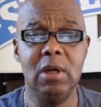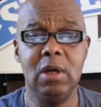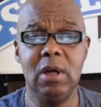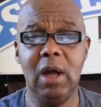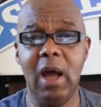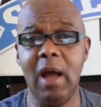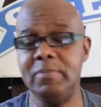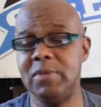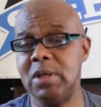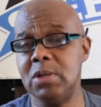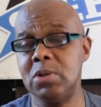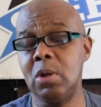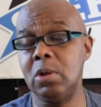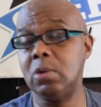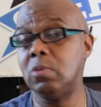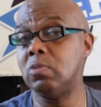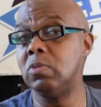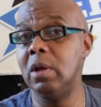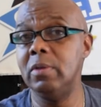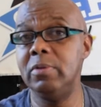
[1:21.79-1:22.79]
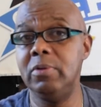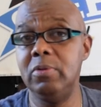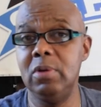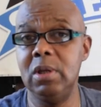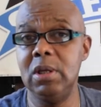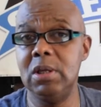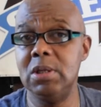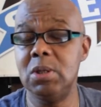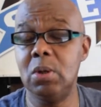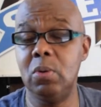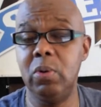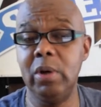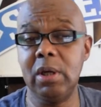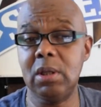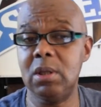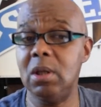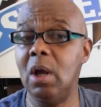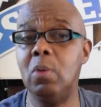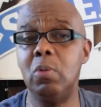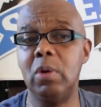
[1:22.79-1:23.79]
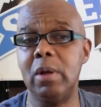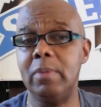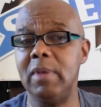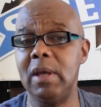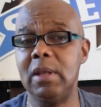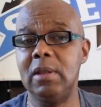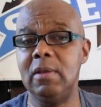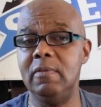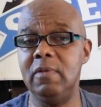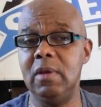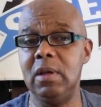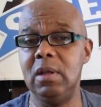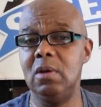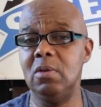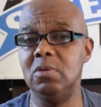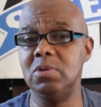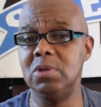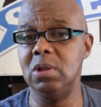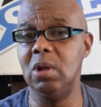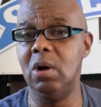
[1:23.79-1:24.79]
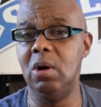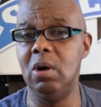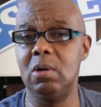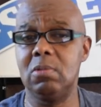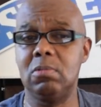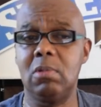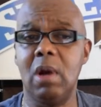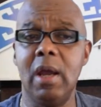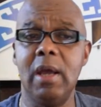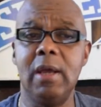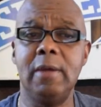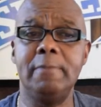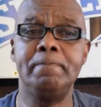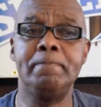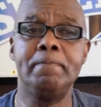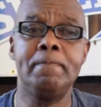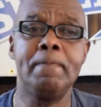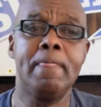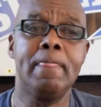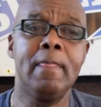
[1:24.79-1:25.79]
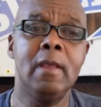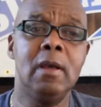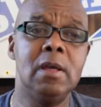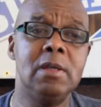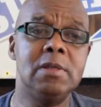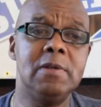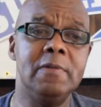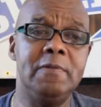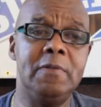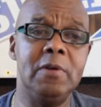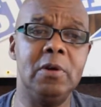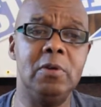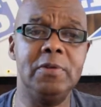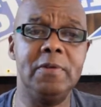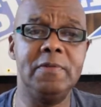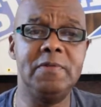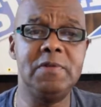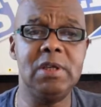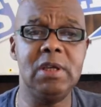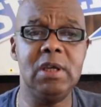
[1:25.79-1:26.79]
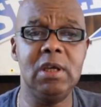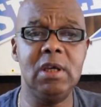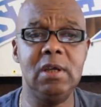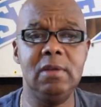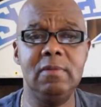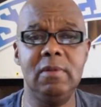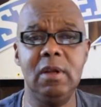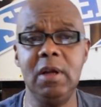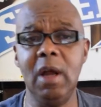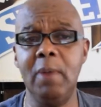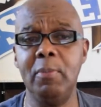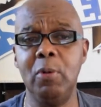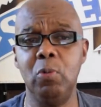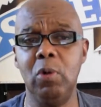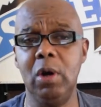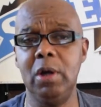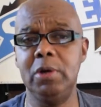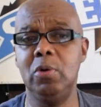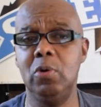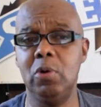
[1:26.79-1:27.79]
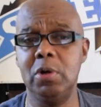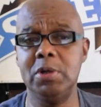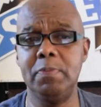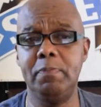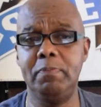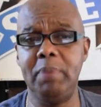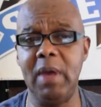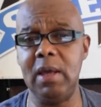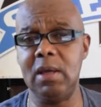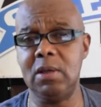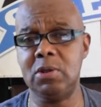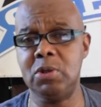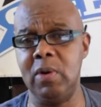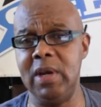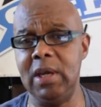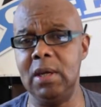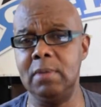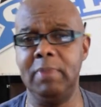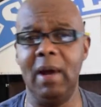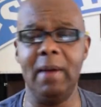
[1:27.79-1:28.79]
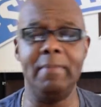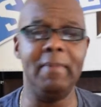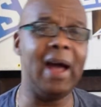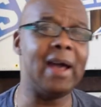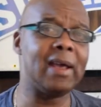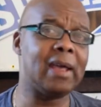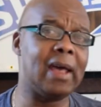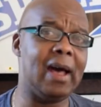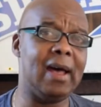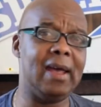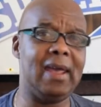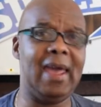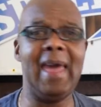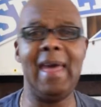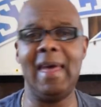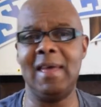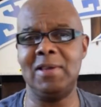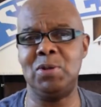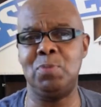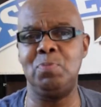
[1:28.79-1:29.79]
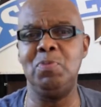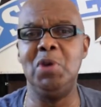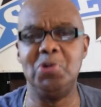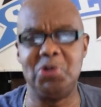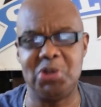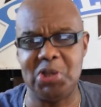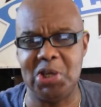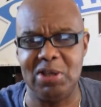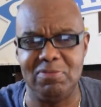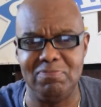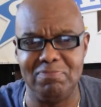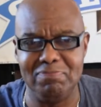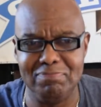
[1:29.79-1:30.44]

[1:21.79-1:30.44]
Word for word: I'm just going to run through these quick. Don't want to make the videos long, right? It's a field of 10. The number one horse, Bank, trained by my guy, Asmussen.